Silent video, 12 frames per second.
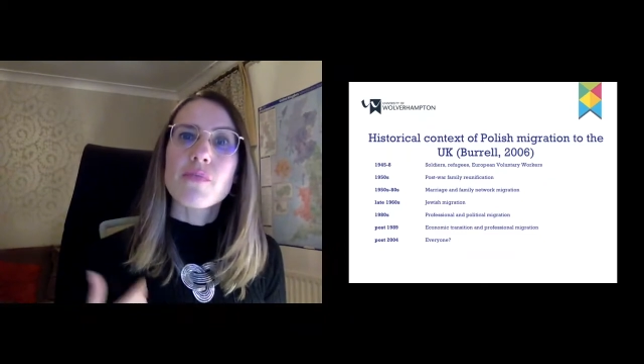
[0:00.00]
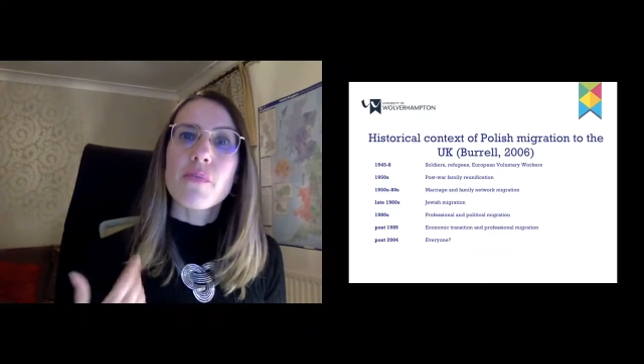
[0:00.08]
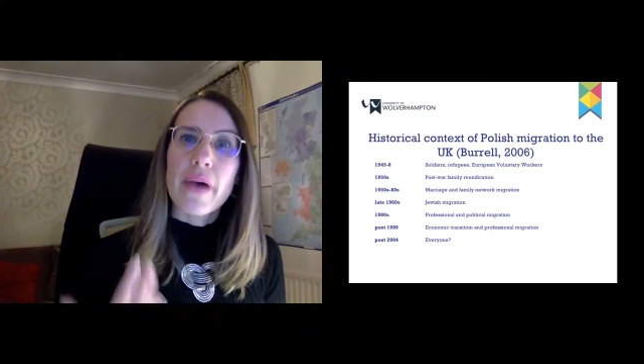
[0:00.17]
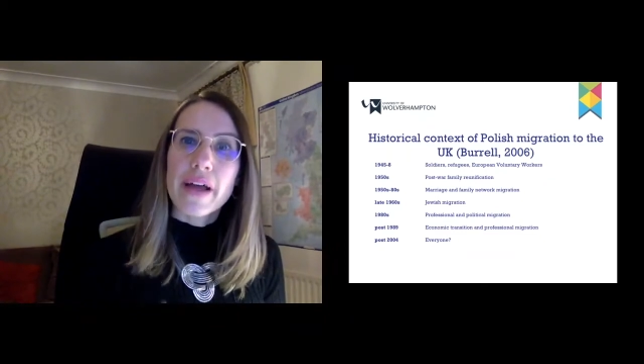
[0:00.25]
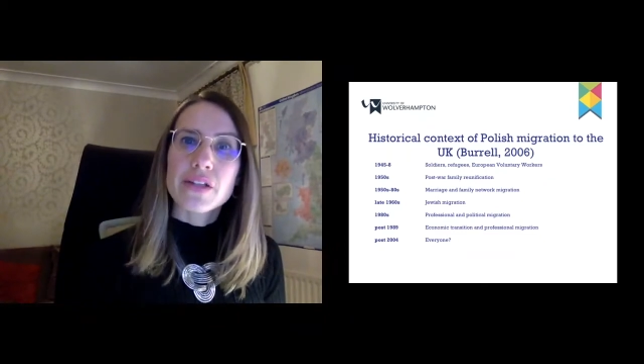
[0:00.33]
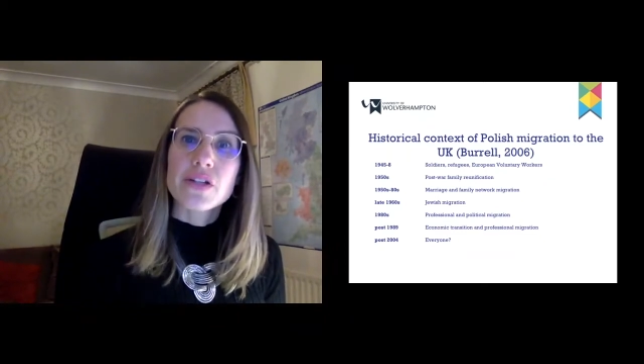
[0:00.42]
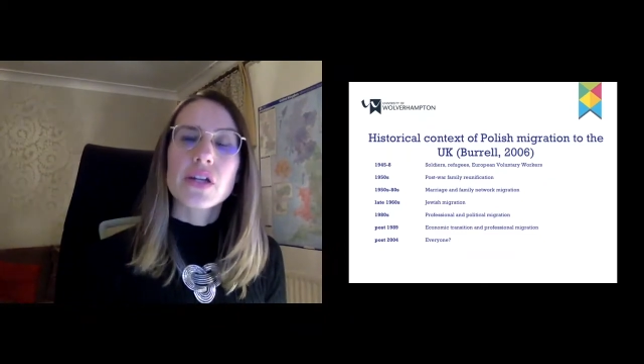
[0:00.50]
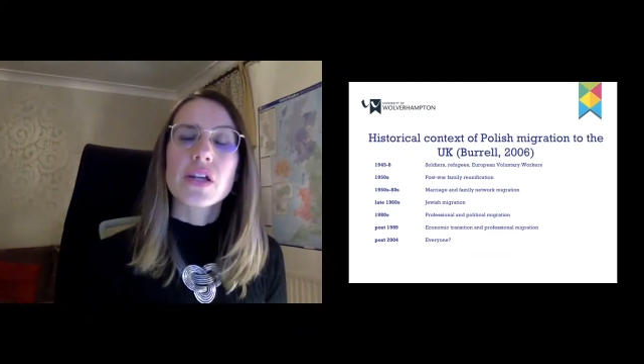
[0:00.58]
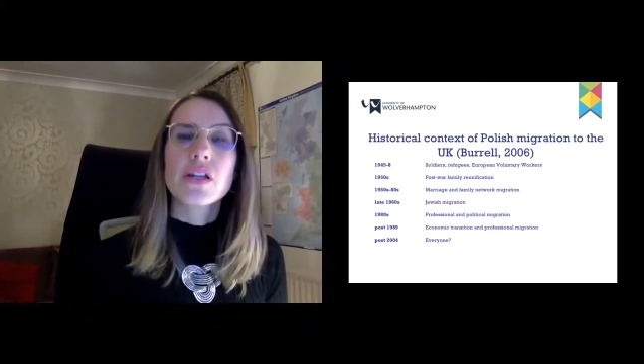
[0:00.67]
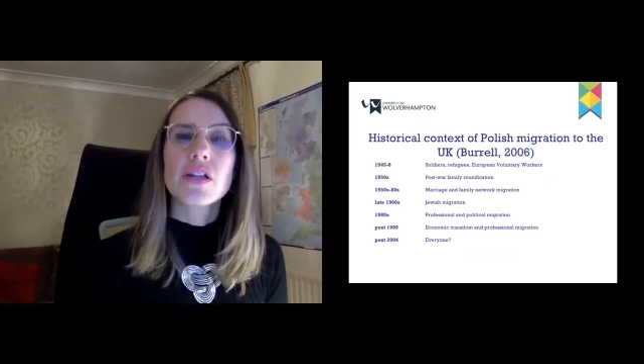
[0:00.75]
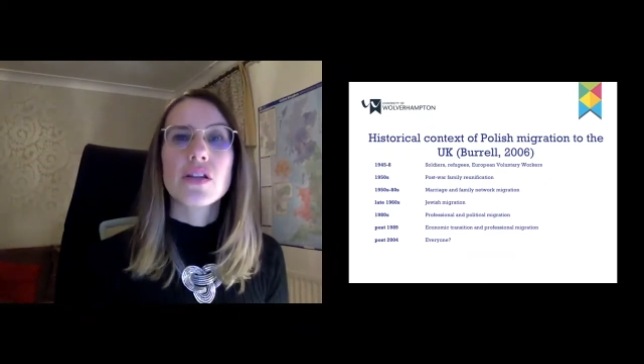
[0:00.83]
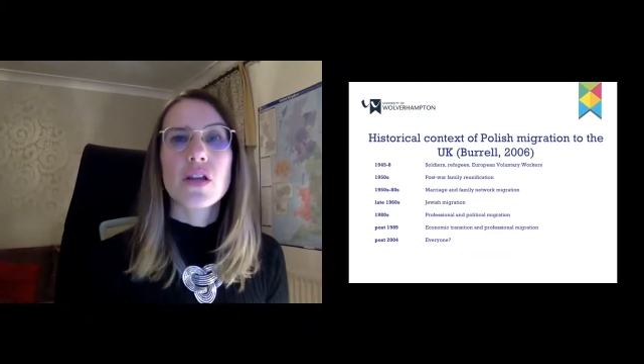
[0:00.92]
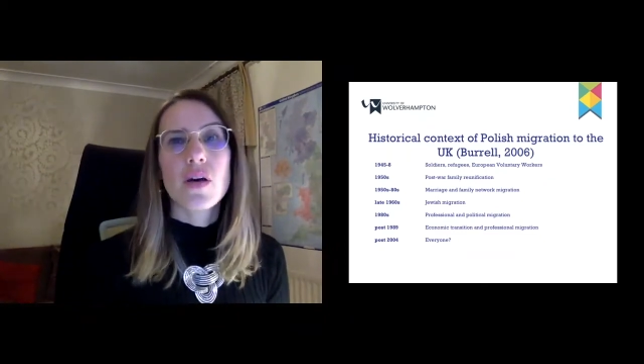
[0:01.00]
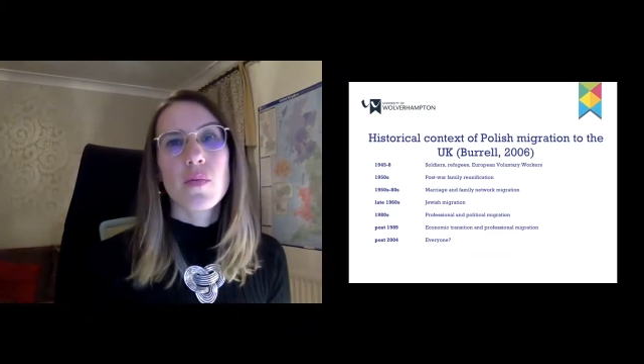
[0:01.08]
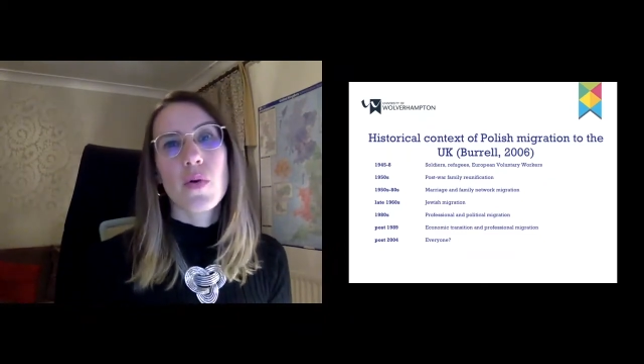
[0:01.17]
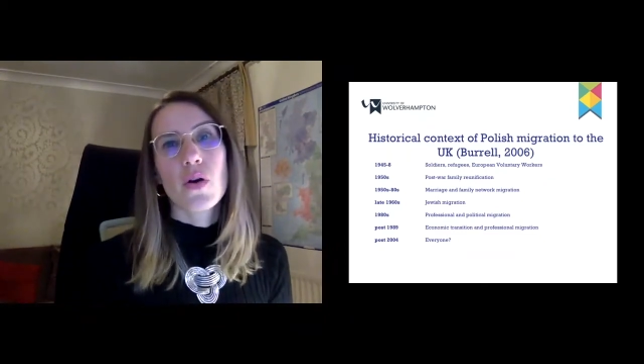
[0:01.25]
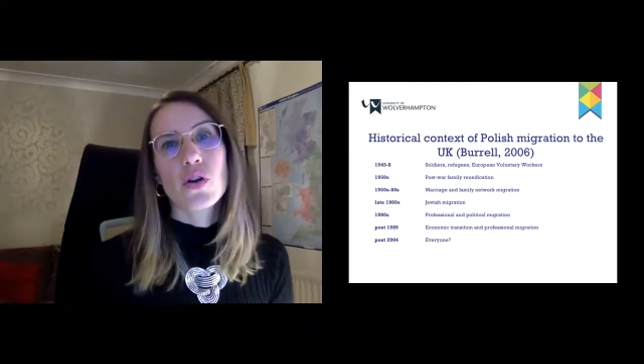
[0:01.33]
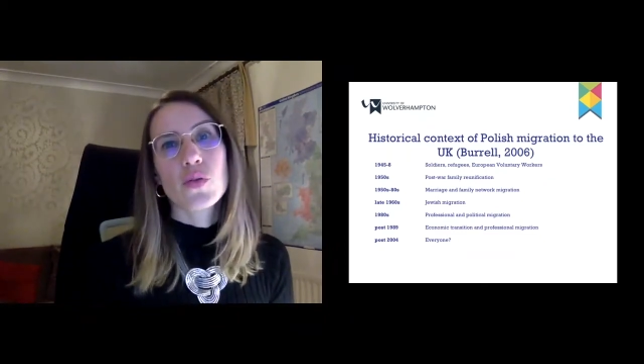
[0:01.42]
mentioned, the
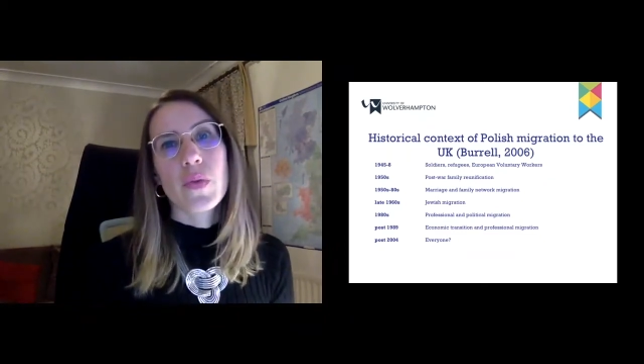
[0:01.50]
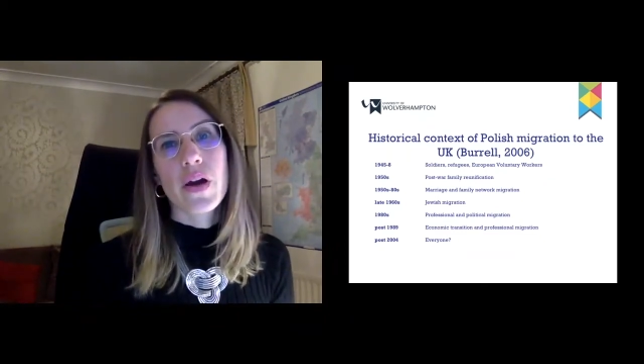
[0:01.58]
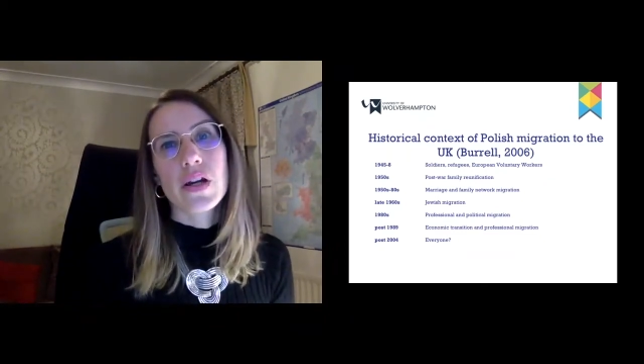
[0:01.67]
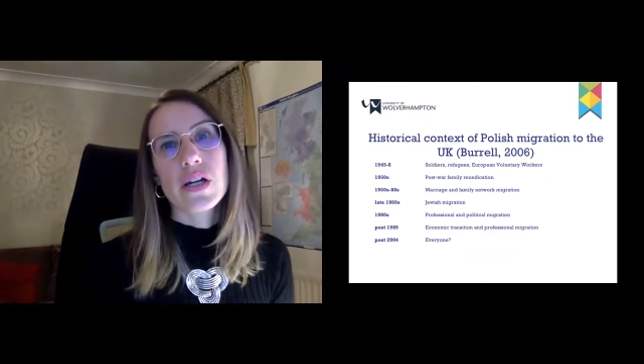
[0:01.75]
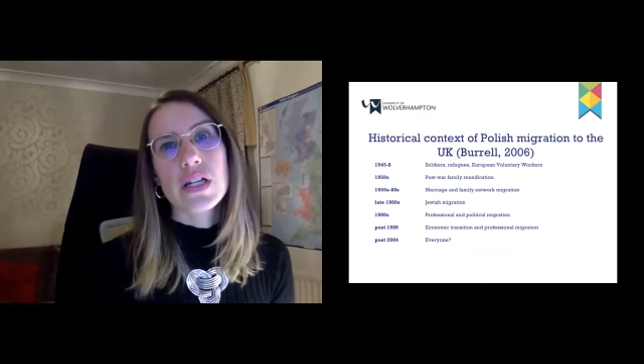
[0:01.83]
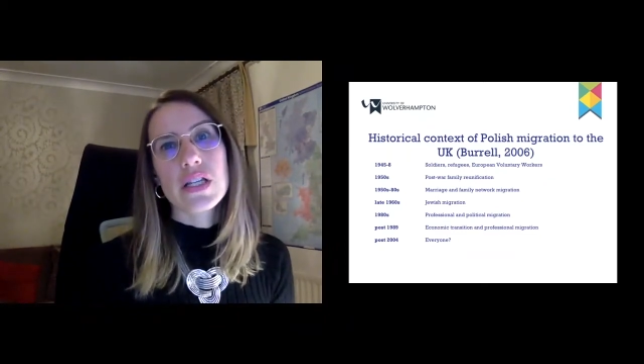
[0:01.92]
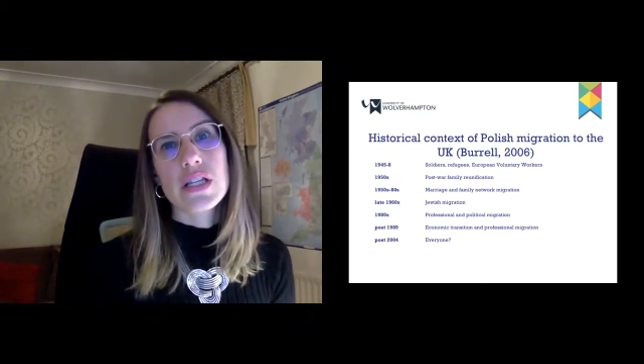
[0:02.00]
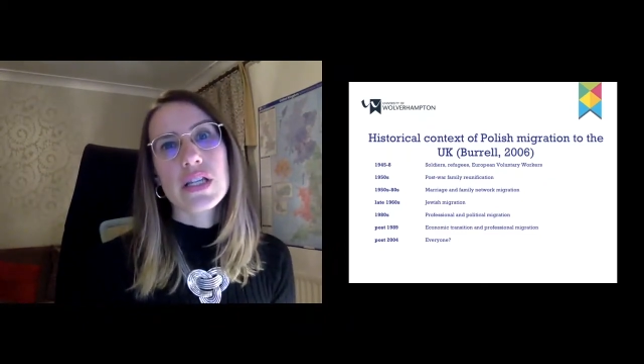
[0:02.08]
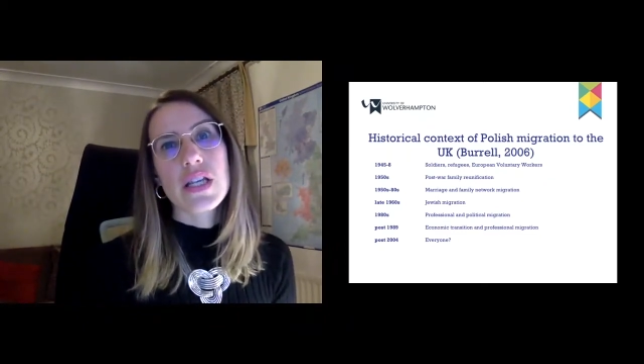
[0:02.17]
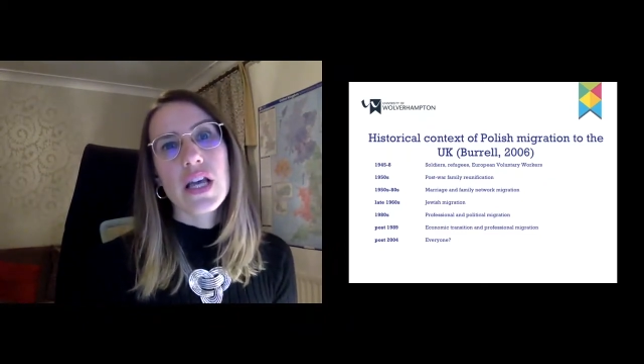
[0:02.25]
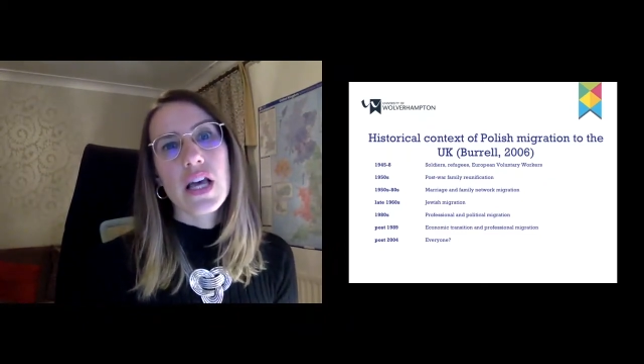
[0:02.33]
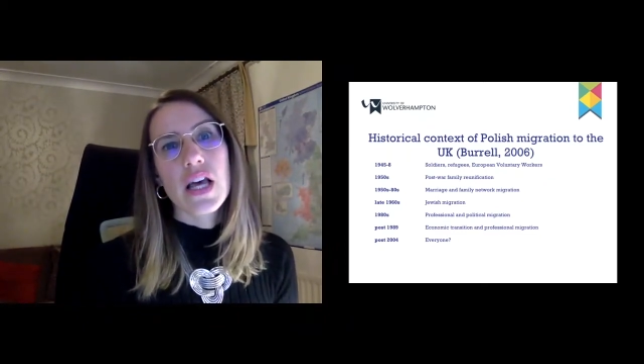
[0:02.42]
Polish migrants